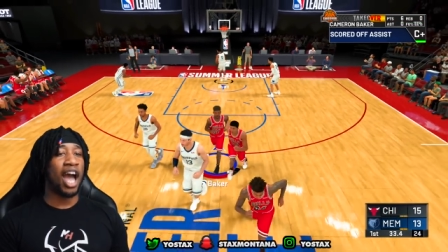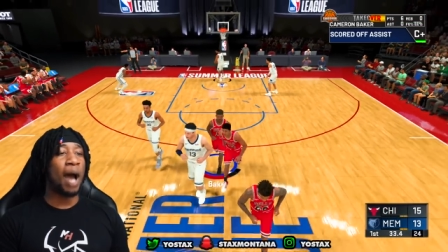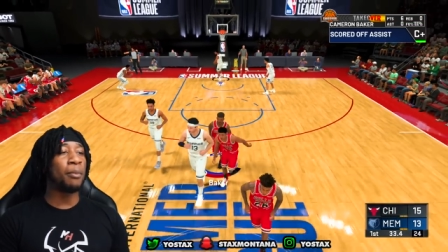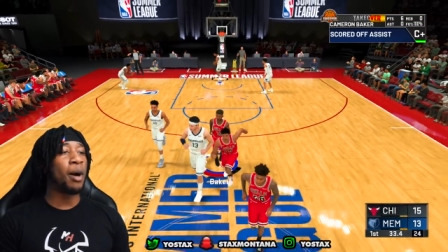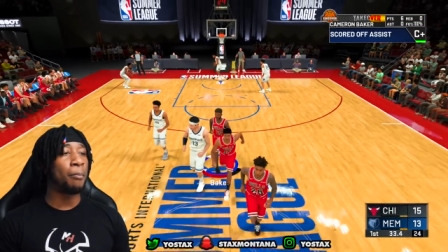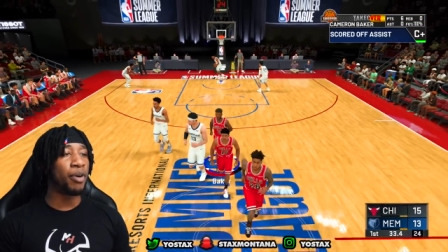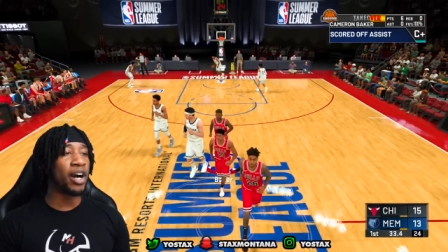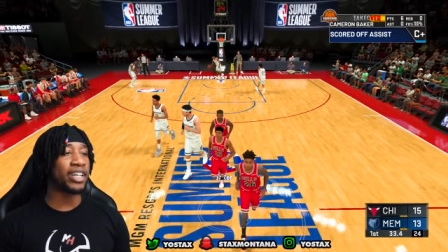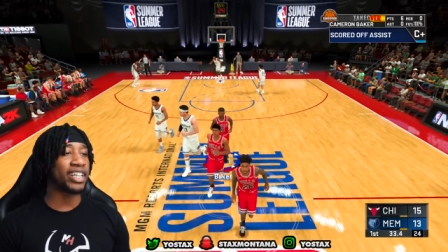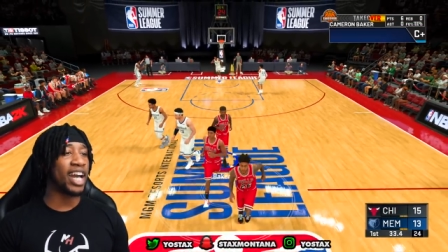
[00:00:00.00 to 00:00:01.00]
I'm a
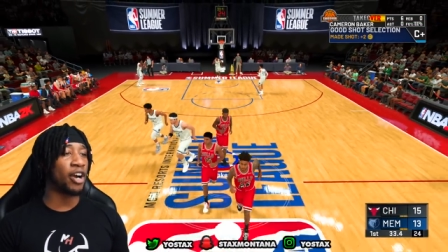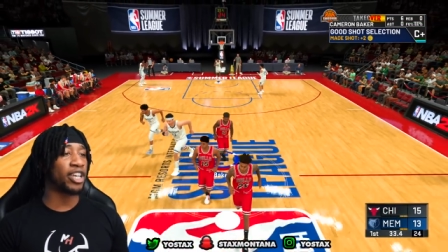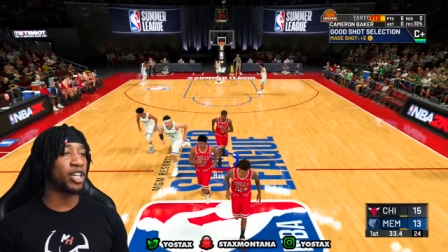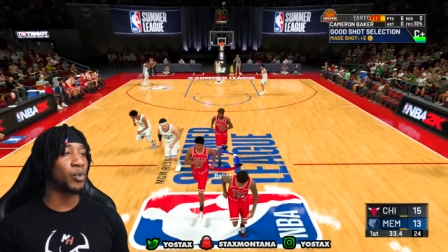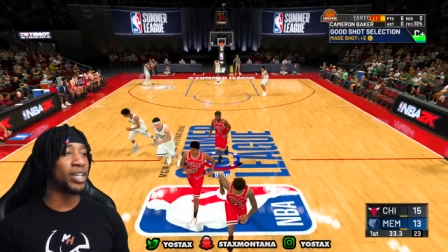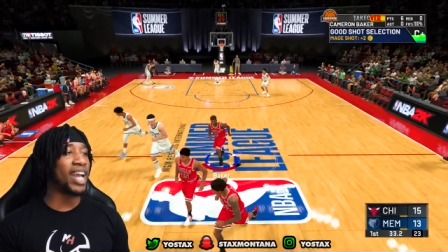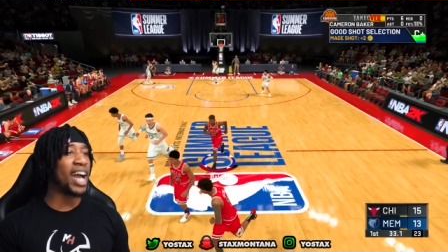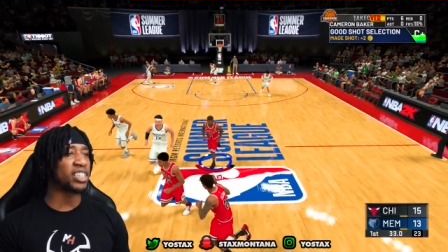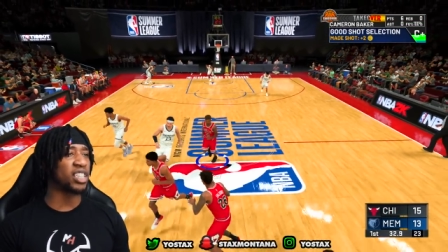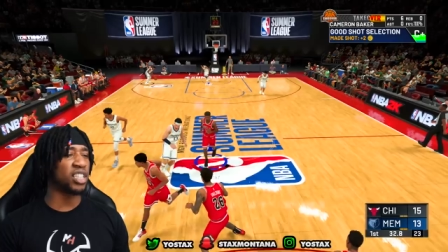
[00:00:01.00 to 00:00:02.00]
bucket out here. We
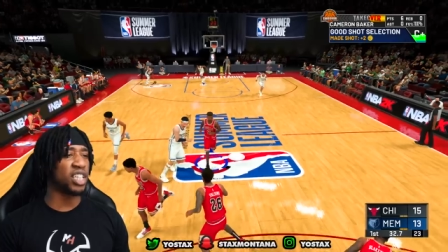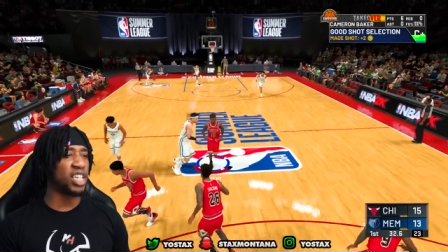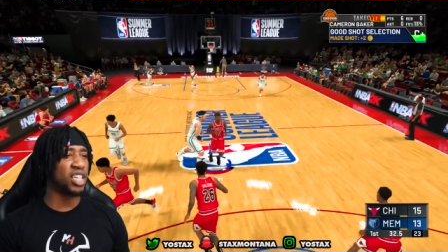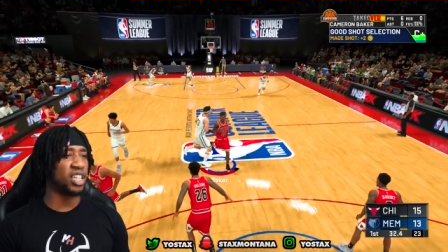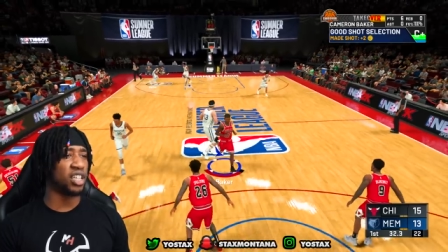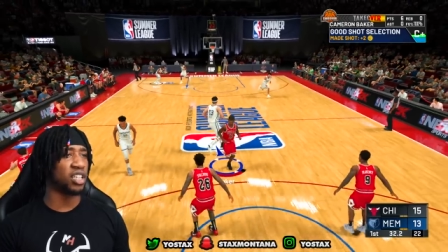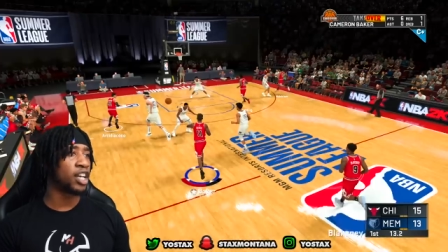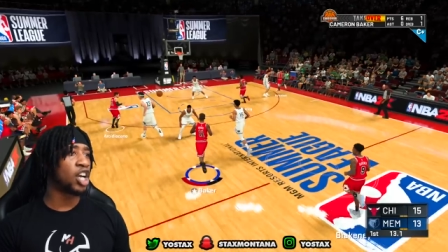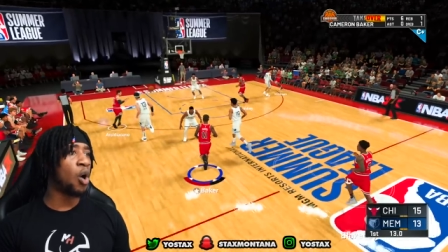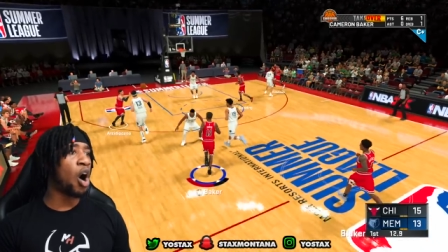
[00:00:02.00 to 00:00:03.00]
got the lead.
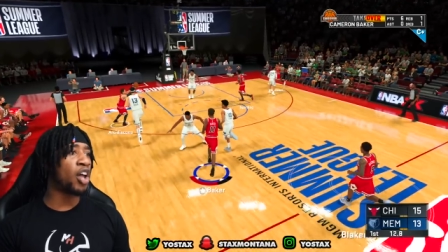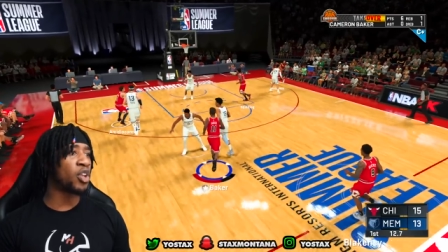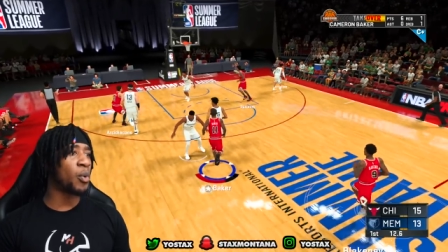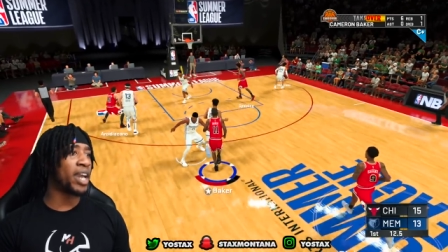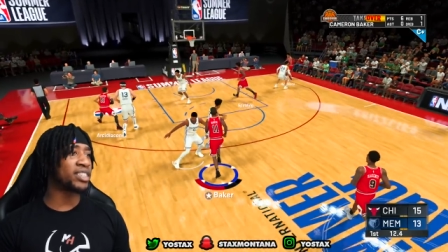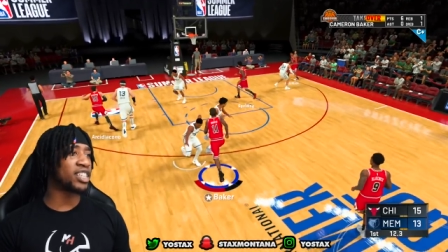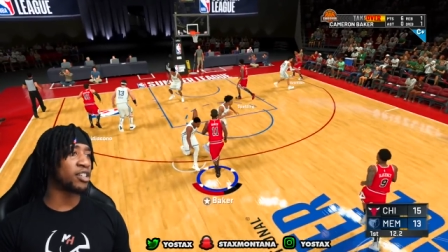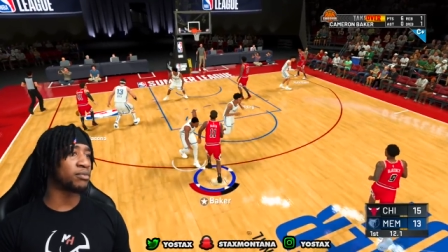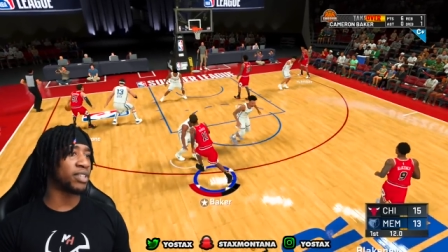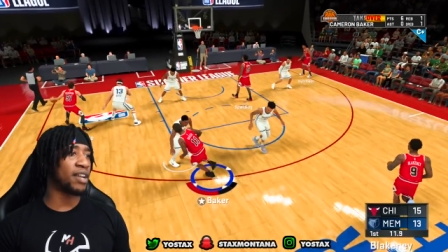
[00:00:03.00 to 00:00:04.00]
Go all the way to
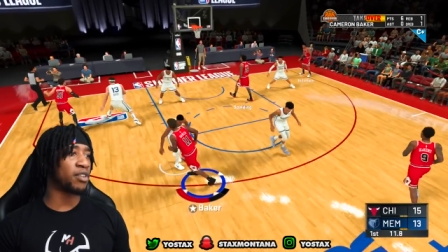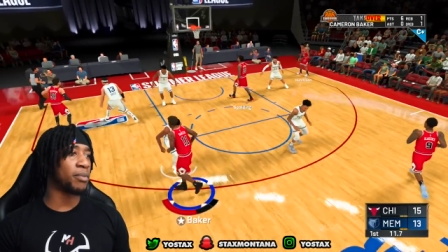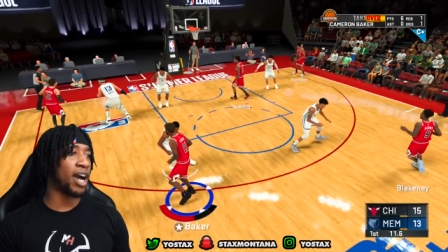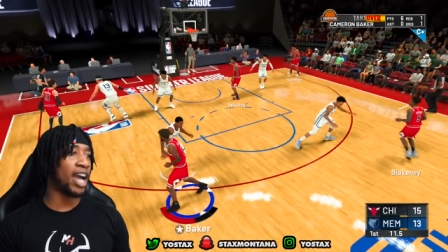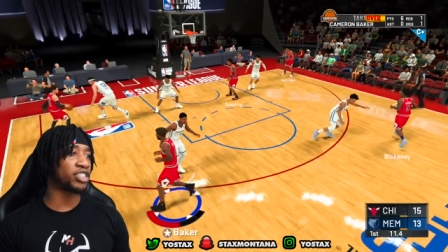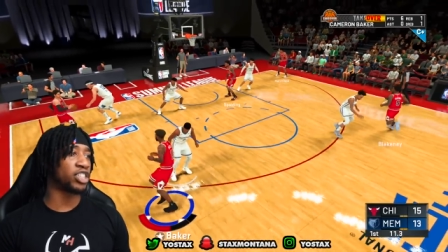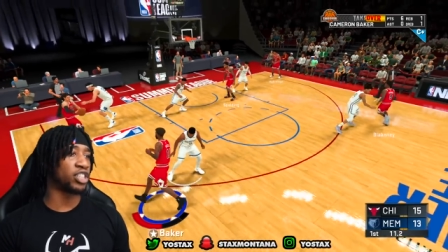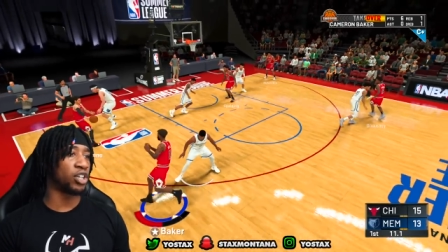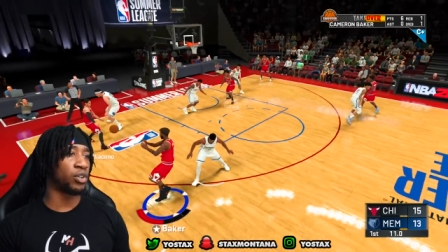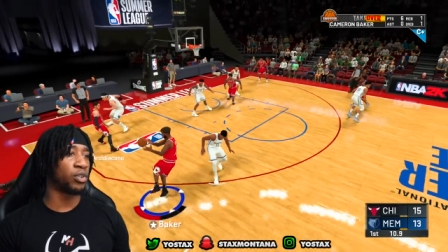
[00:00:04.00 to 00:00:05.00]
the. Never mind. I should
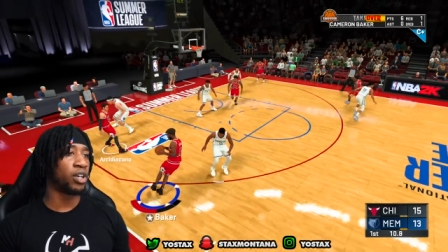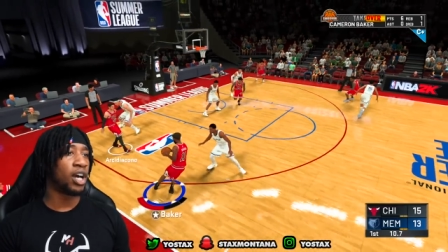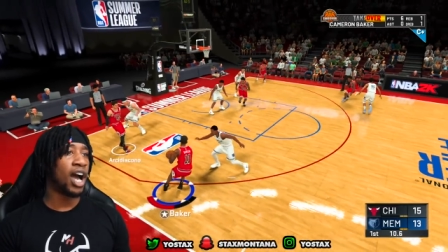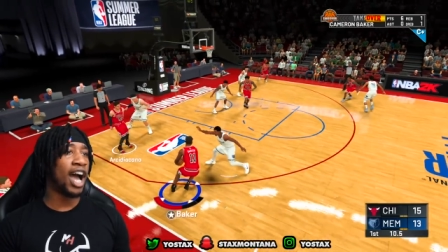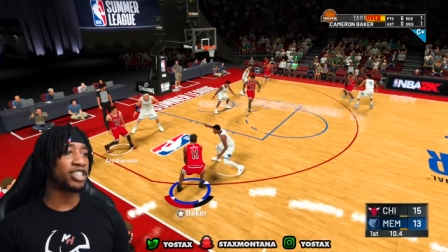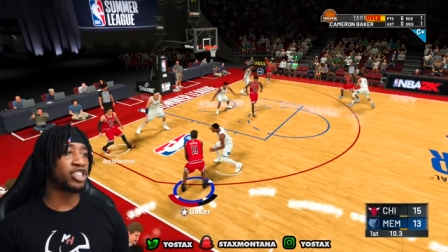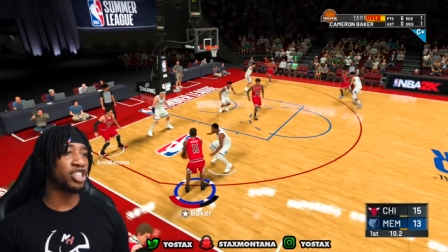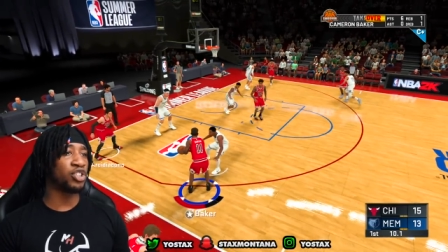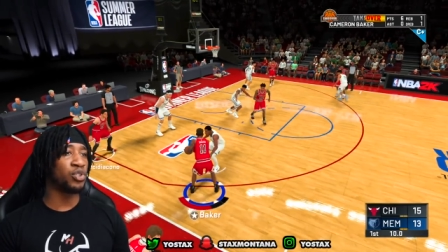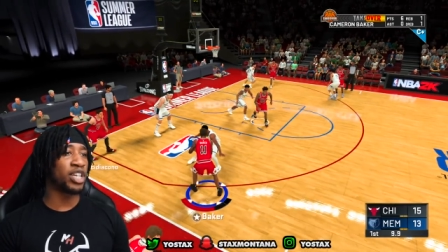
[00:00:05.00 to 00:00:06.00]
have known. I should
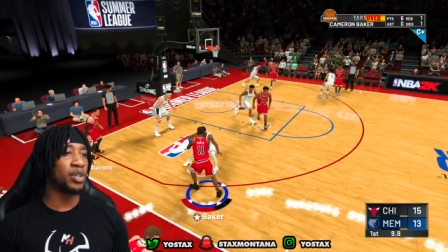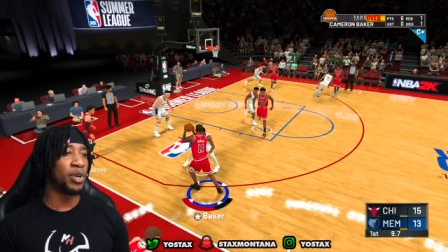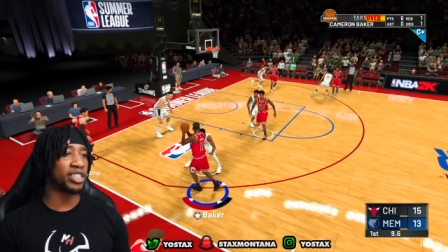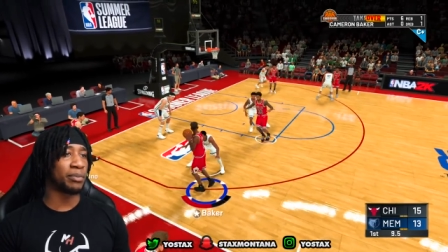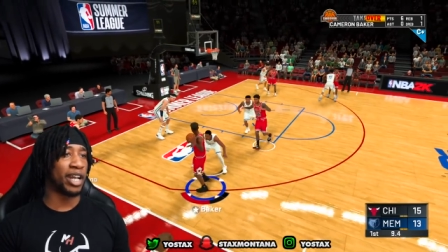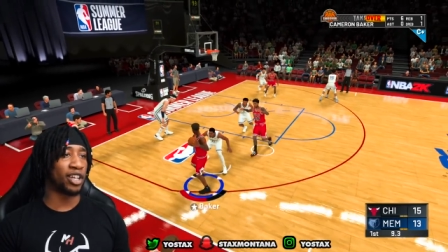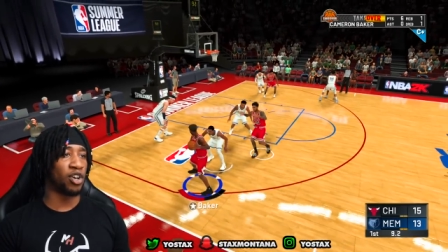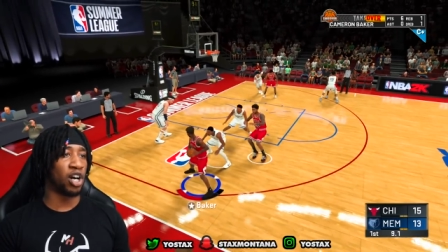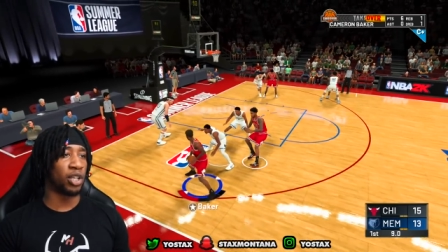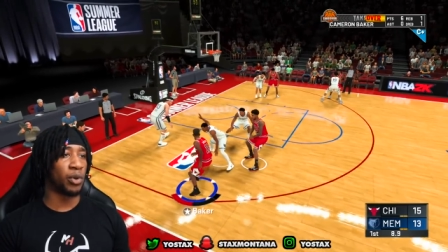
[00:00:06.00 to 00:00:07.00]
have known he wasn't about to
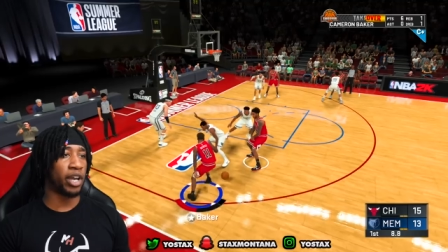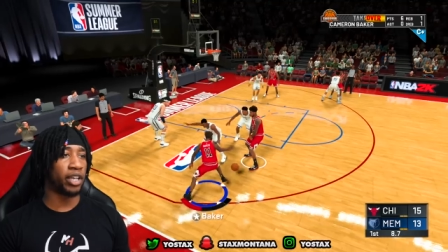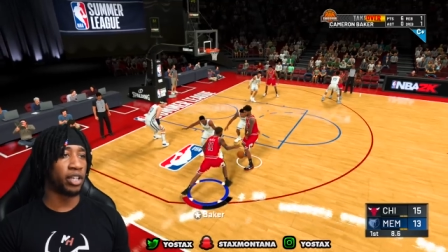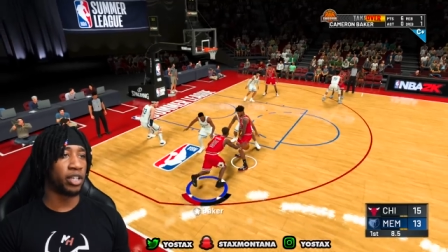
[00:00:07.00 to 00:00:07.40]
go all the way.